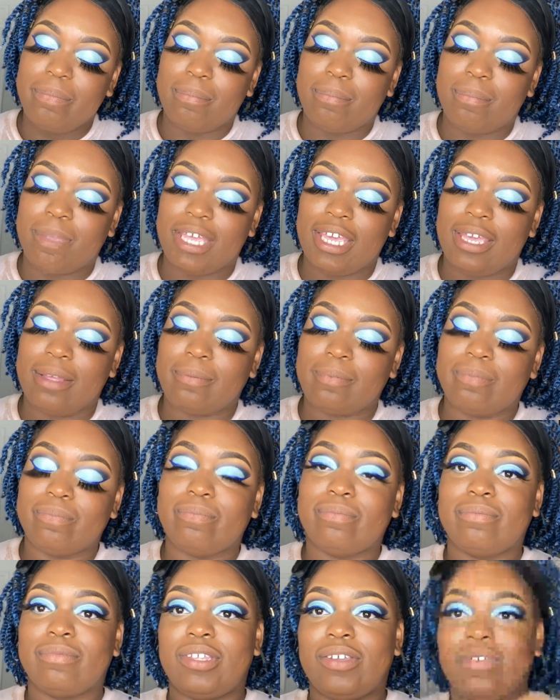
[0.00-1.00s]
But
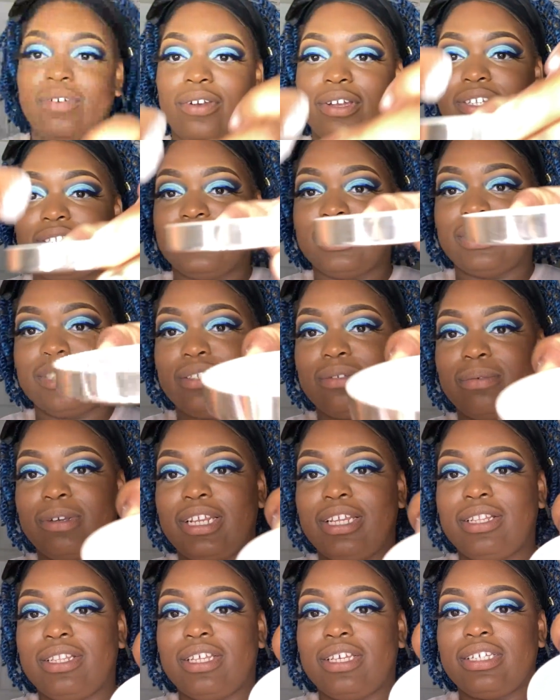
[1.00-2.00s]
of course, this is what
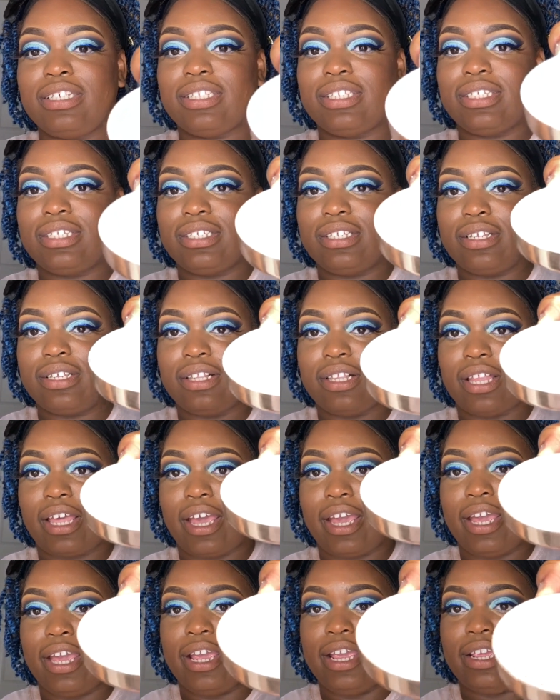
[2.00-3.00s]
it looks
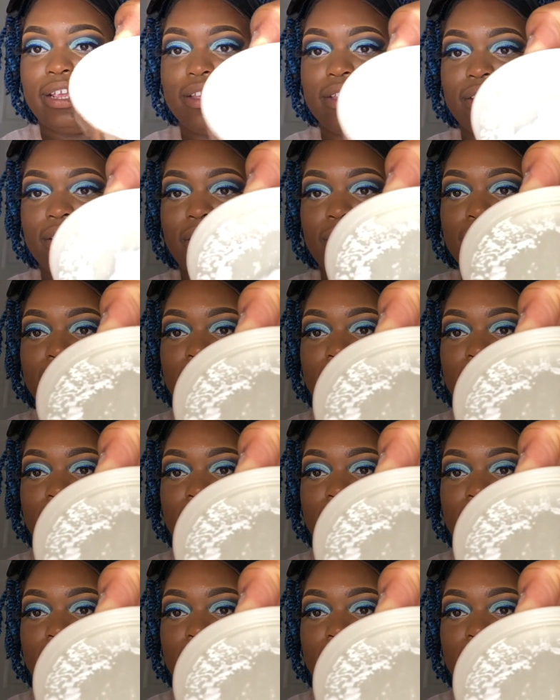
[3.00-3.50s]
like. Y'all